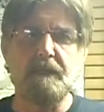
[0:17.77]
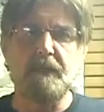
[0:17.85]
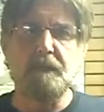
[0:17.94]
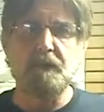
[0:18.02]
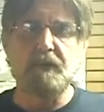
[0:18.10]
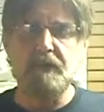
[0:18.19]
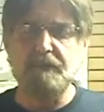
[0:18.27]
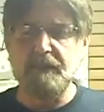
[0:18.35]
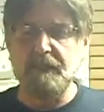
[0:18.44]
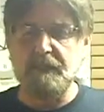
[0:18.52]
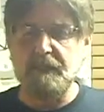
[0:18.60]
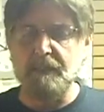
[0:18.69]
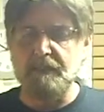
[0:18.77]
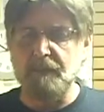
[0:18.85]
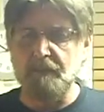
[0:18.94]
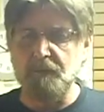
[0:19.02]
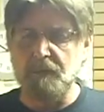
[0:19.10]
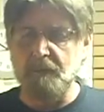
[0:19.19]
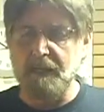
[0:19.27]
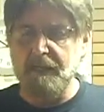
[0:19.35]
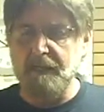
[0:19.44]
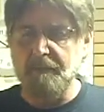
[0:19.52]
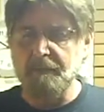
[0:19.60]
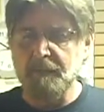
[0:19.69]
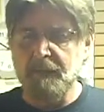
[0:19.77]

a WAV, a WMA,